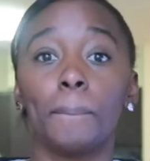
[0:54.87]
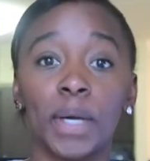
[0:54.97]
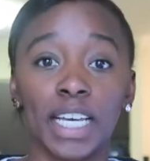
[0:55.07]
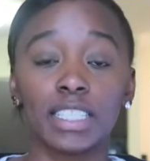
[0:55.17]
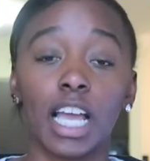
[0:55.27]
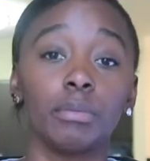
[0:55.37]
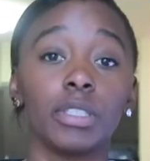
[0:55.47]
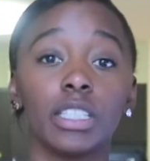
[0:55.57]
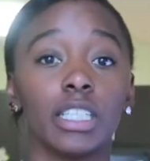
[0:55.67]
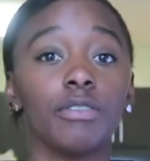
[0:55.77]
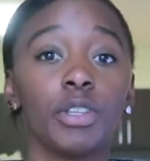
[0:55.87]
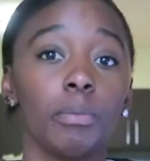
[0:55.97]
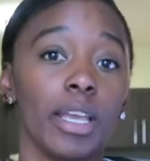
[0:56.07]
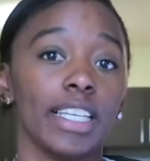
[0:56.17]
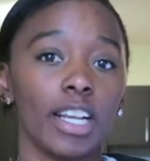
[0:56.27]
But I believe
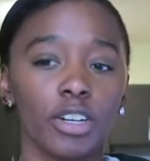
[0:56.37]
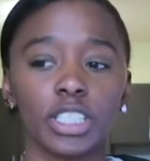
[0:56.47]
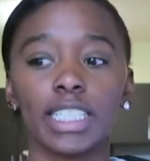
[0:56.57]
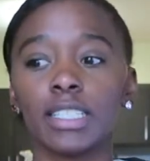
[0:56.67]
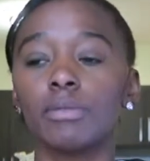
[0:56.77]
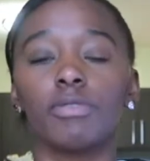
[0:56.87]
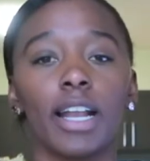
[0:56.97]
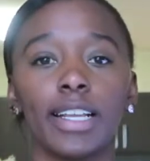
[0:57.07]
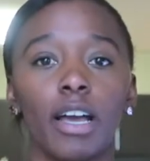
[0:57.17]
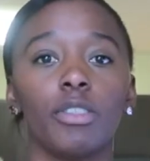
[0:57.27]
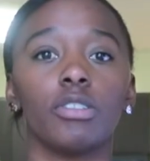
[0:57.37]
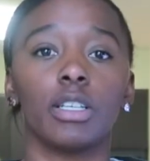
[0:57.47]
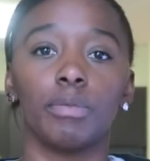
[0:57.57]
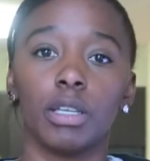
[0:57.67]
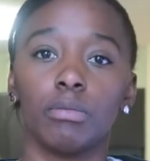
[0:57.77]
the main character ends up finding out
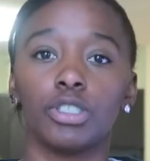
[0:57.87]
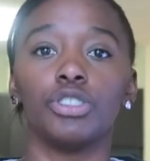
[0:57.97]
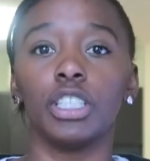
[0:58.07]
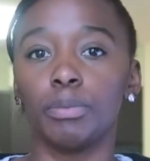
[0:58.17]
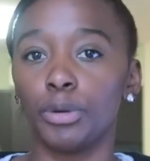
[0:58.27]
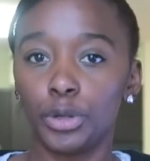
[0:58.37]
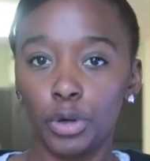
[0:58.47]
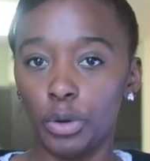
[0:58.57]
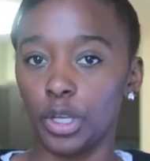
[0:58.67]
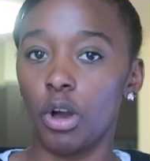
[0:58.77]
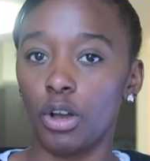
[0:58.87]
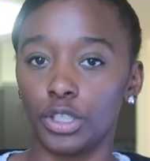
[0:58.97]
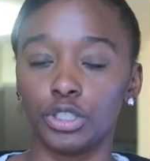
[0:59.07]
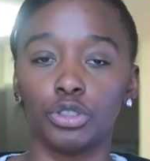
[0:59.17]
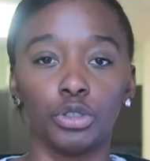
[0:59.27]
there's something much deeper going
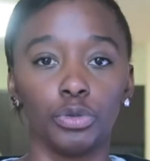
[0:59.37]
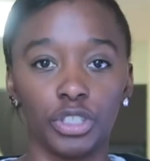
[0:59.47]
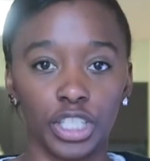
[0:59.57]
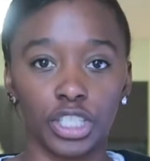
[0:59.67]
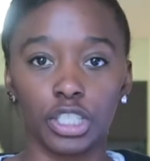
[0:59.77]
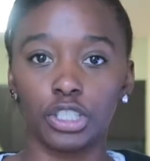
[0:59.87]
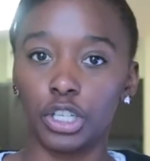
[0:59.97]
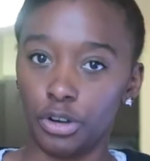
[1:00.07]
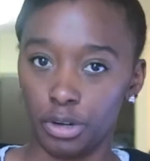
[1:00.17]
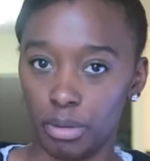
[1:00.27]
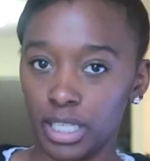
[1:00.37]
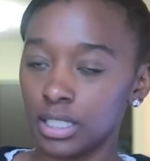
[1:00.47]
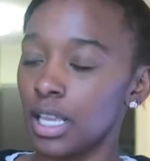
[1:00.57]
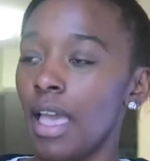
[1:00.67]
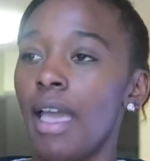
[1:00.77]
on to this tournament.